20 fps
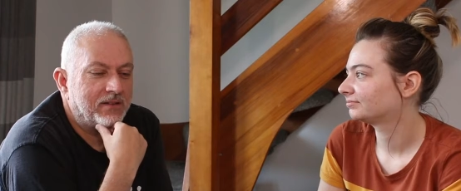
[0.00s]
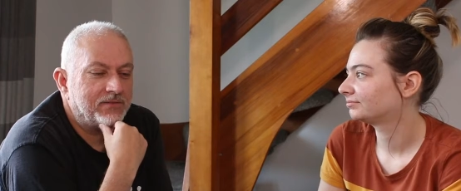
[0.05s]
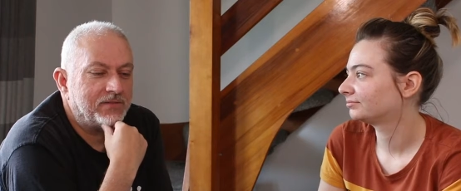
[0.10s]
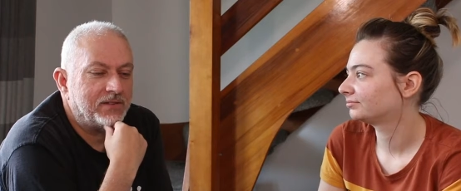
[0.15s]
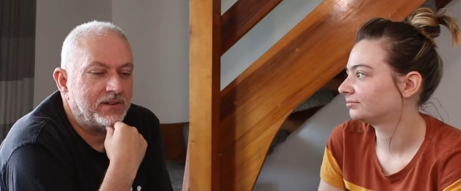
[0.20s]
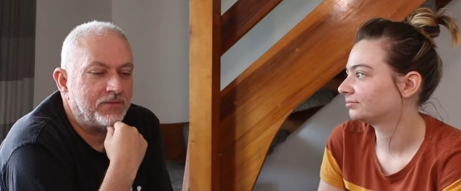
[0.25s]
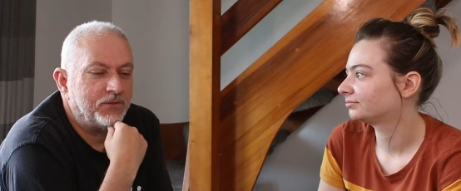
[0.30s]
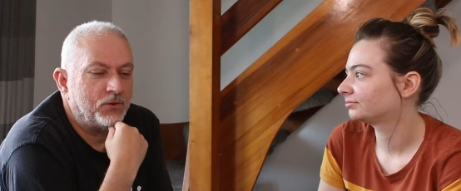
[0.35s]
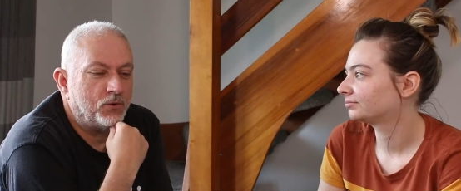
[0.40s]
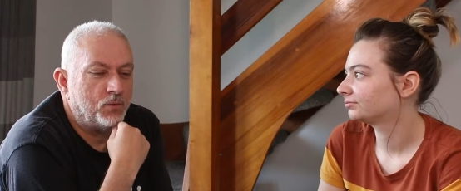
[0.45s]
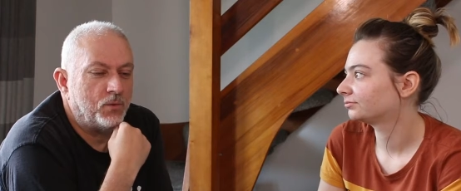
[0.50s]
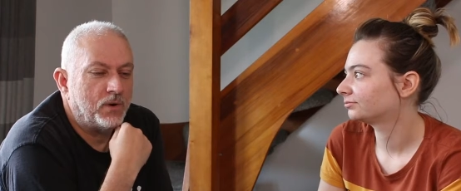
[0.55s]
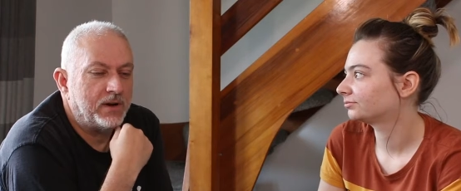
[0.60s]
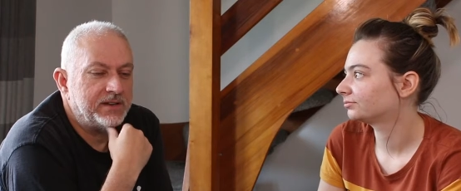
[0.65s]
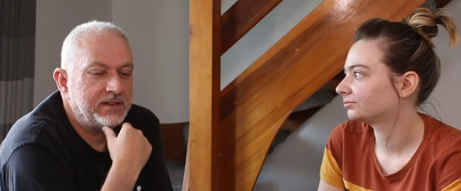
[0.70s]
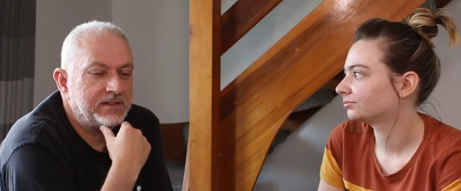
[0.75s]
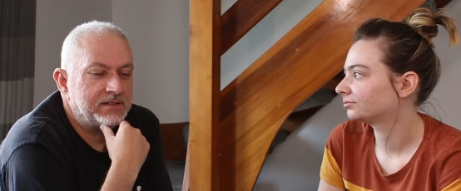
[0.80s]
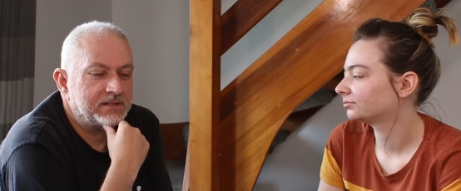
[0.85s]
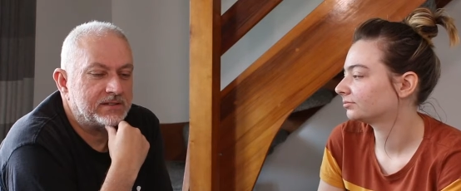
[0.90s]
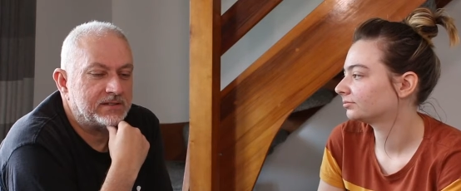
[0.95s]
Speaker 1: I've, I've, not
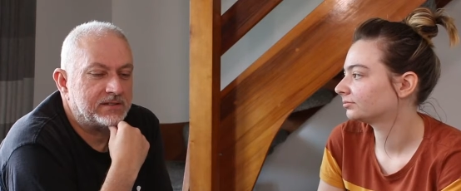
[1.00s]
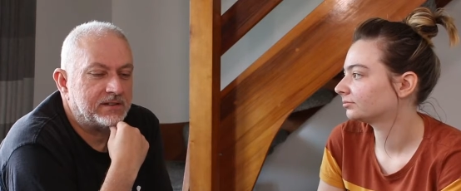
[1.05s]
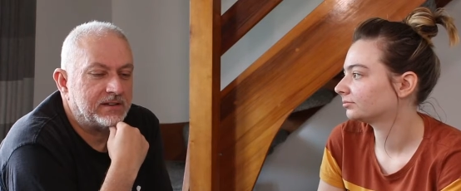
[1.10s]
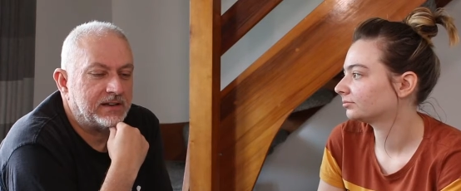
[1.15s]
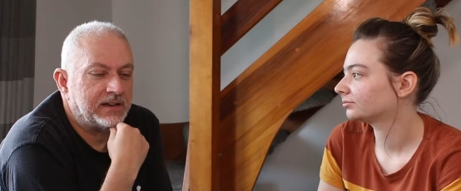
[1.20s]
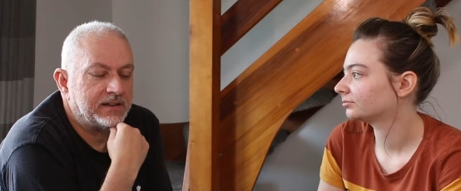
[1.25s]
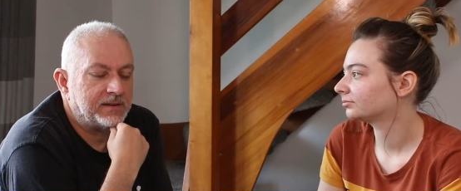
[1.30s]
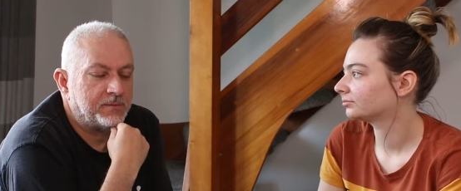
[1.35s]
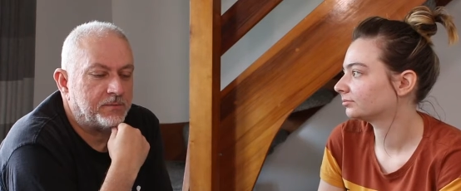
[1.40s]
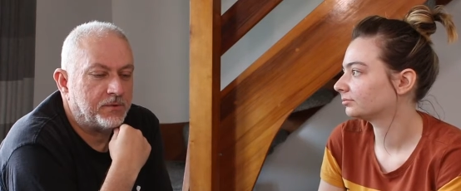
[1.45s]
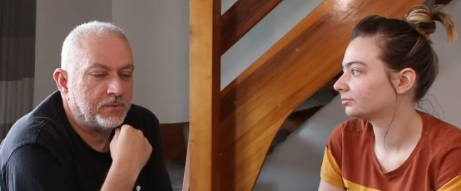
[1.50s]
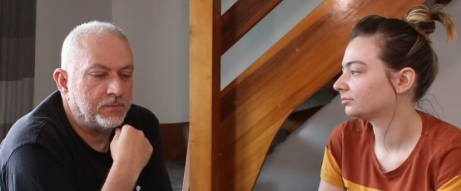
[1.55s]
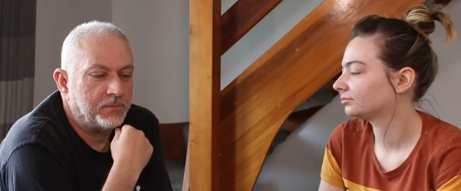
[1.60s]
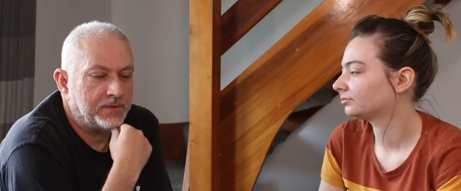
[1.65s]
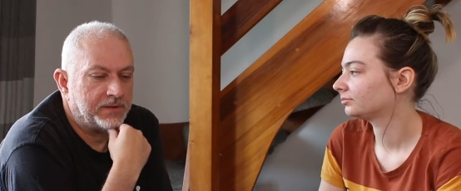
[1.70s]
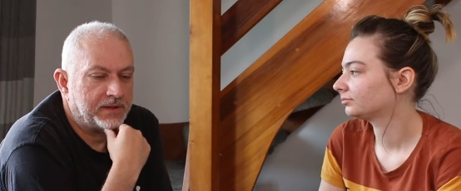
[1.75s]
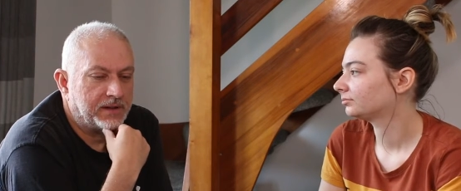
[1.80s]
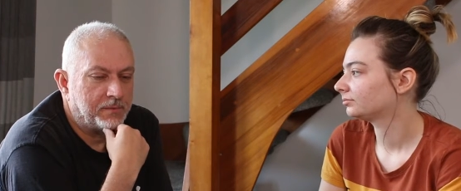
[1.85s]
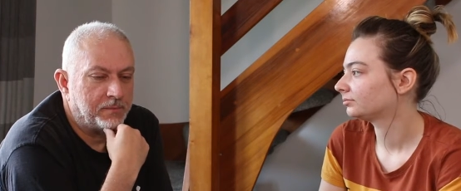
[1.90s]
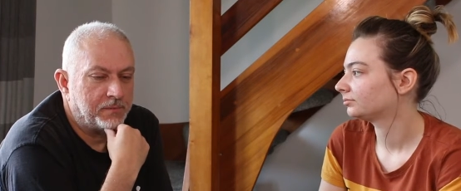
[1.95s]
always had a problem
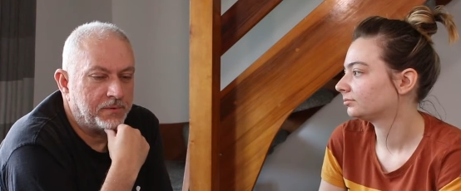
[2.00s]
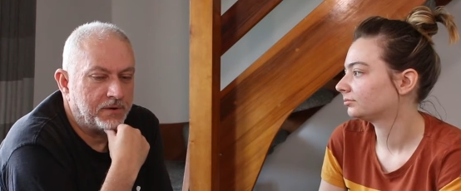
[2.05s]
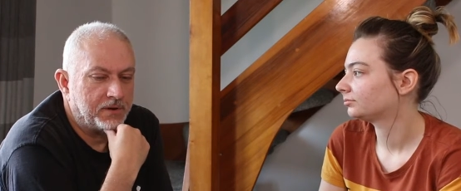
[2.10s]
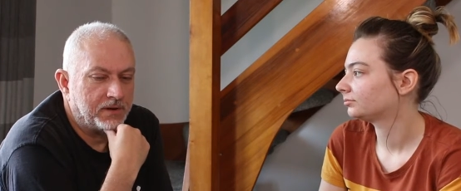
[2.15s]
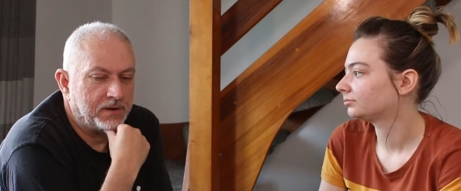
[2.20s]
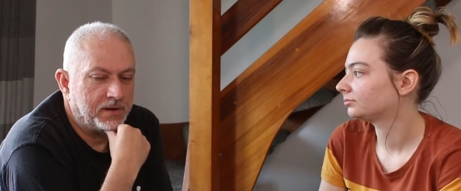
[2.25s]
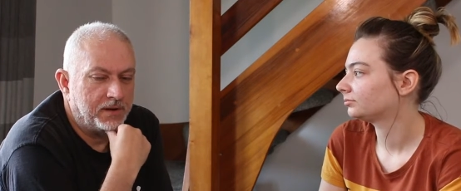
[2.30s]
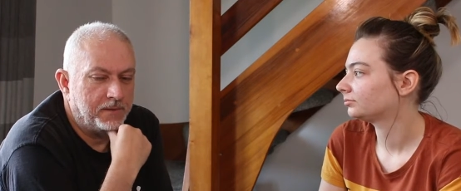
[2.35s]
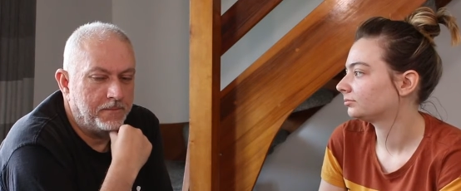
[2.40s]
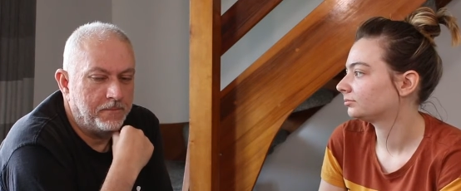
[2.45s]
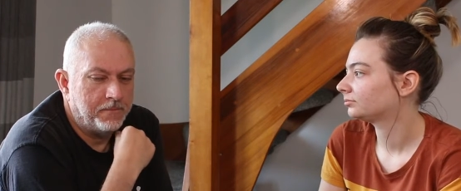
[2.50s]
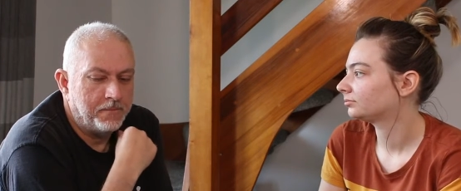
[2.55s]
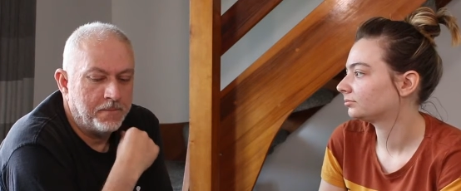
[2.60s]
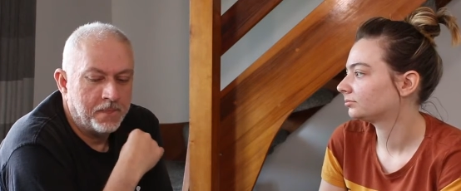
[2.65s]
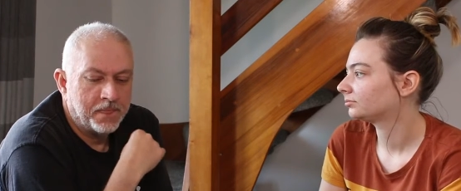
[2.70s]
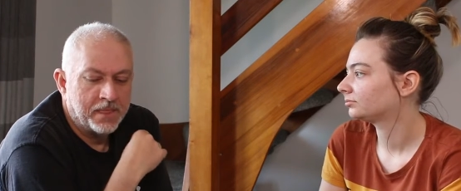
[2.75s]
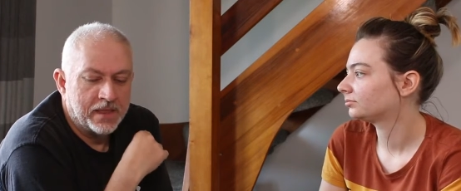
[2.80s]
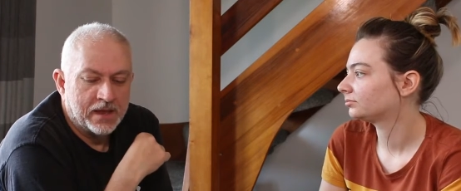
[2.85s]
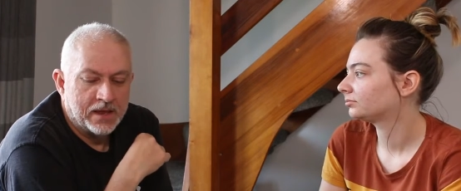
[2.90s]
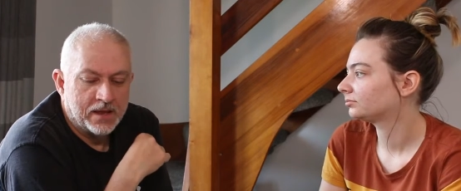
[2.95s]
with that, but um,
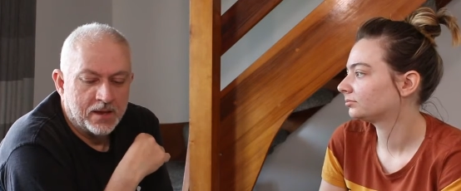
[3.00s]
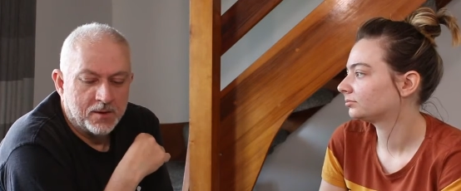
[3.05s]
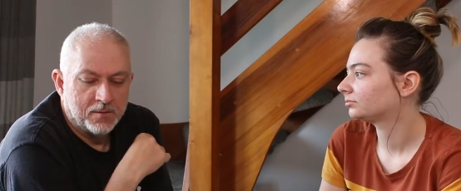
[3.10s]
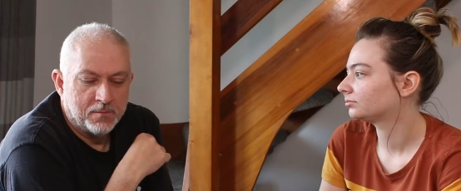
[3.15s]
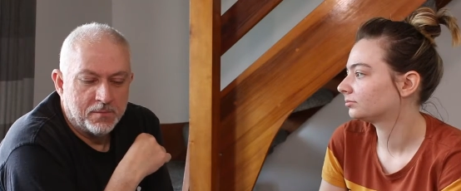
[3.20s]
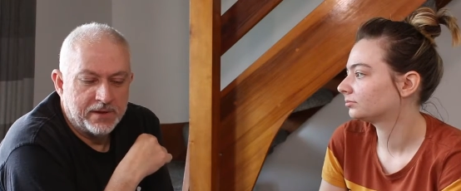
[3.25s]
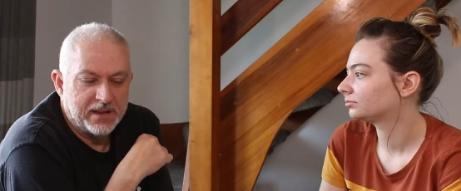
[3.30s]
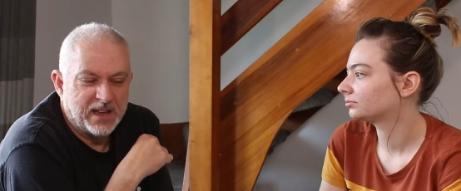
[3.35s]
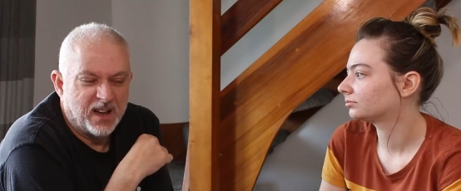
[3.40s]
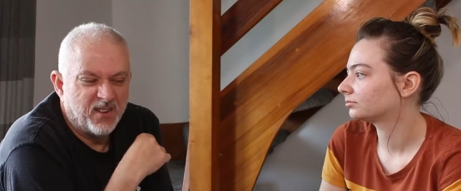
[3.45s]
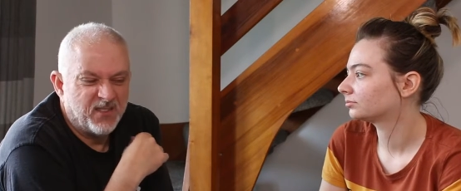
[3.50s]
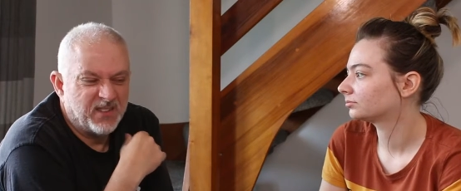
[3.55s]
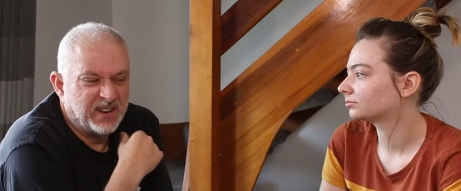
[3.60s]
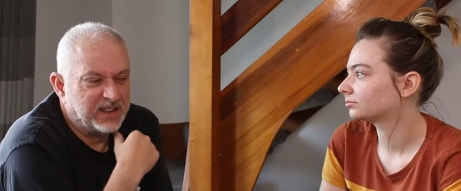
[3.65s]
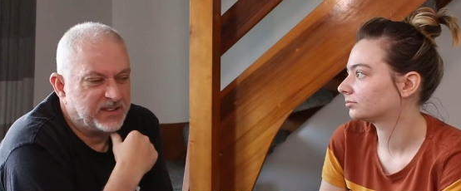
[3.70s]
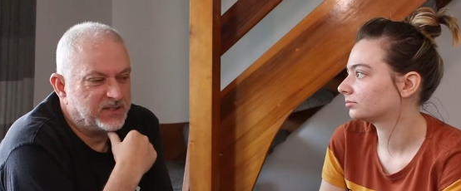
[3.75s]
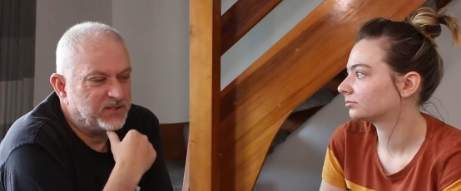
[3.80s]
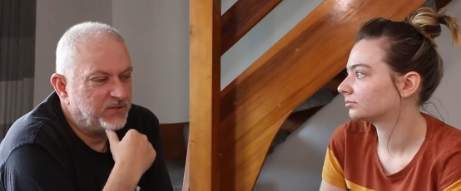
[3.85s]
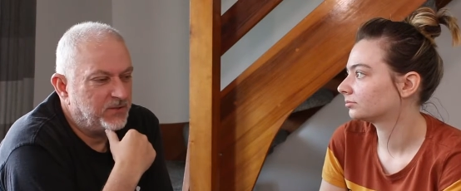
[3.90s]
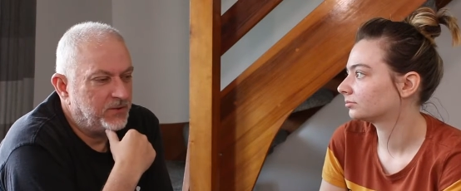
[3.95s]
but yeah, over the
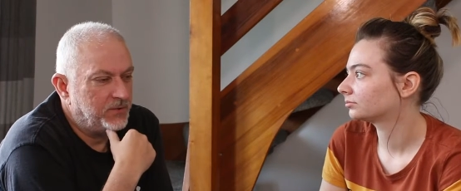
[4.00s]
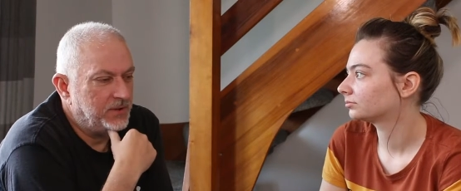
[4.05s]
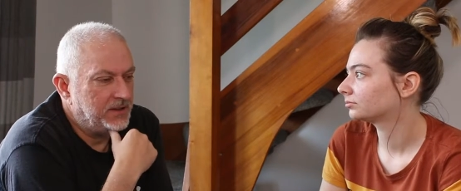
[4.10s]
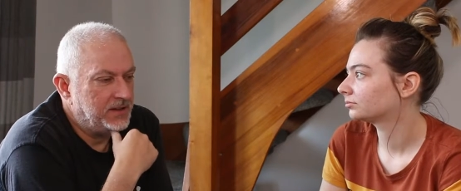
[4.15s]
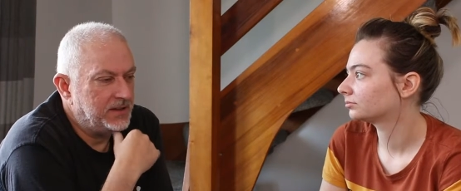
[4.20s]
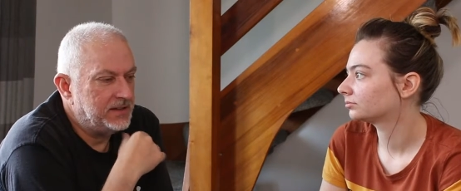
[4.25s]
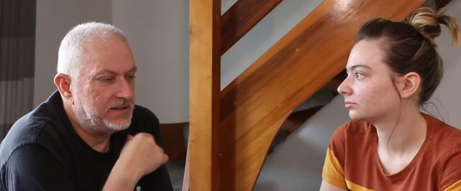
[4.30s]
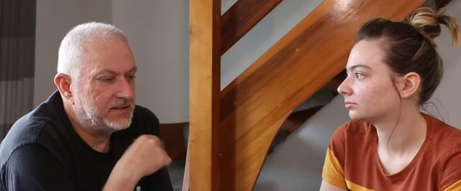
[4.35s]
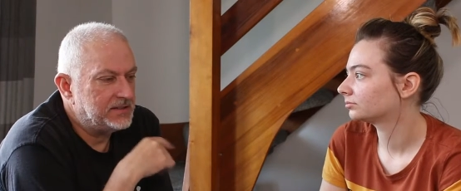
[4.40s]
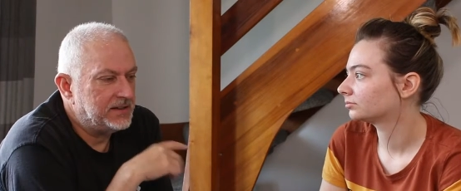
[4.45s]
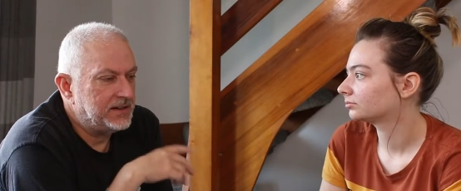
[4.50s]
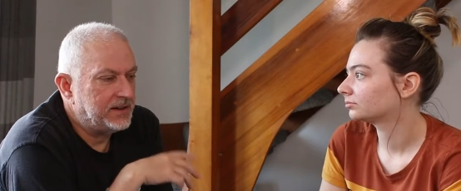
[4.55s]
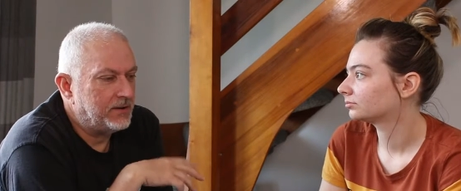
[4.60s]
last few years.